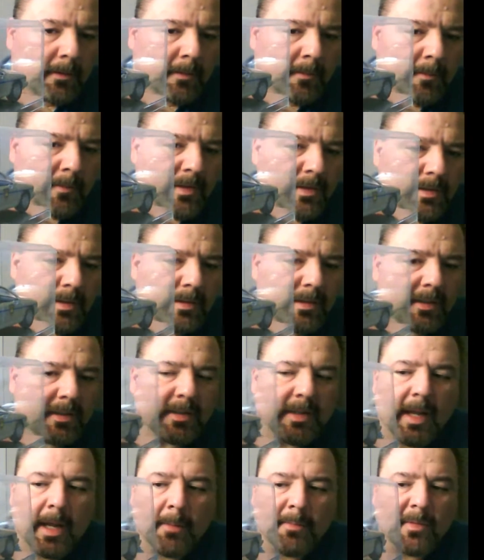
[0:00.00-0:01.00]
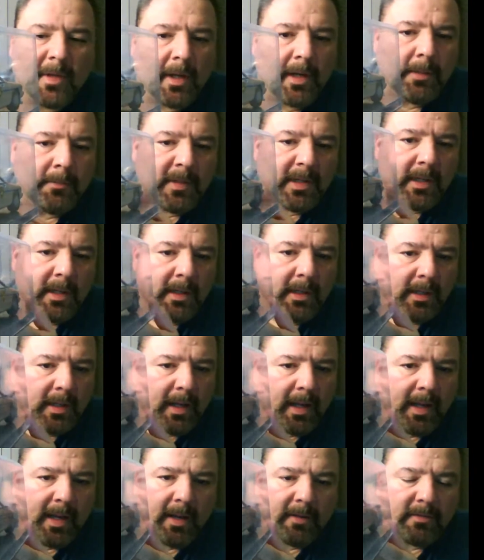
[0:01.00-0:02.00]
This is a snap type kit.
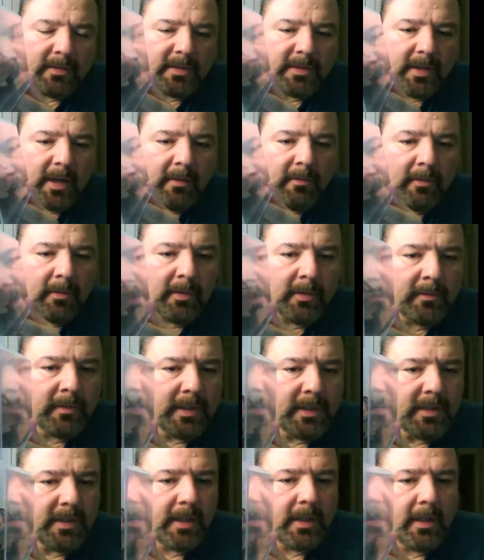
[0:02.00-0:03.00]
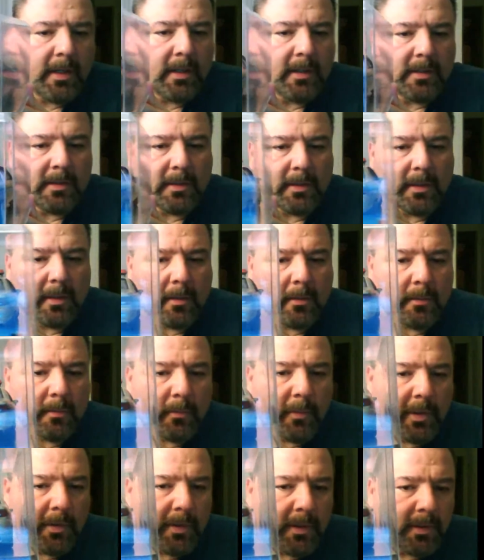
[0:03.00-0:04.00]
I have several of these kits.
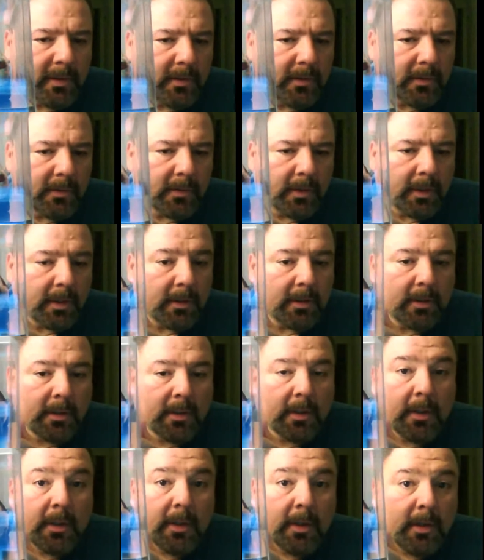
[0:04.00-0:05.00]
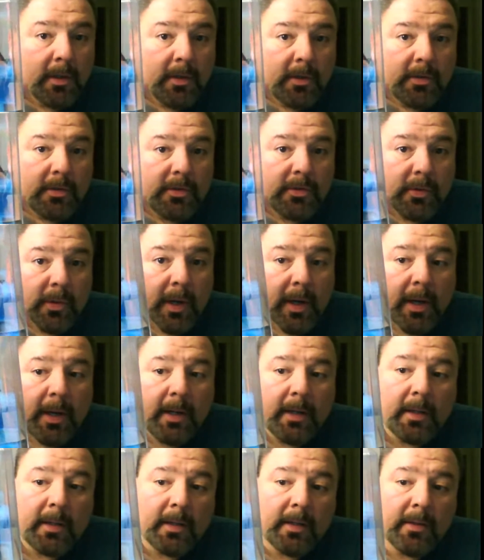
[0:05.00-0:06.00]
I'm willing to
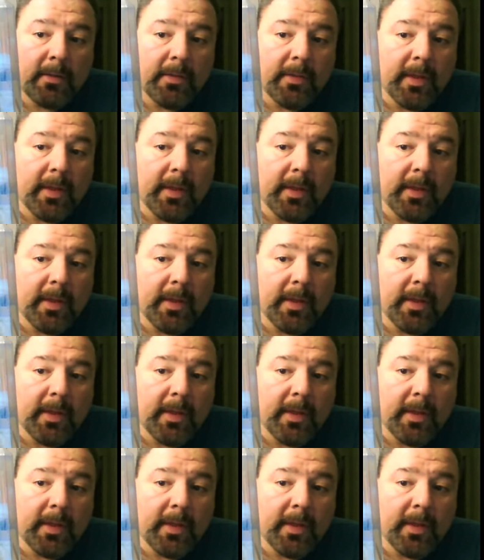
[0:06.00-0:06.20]
trade.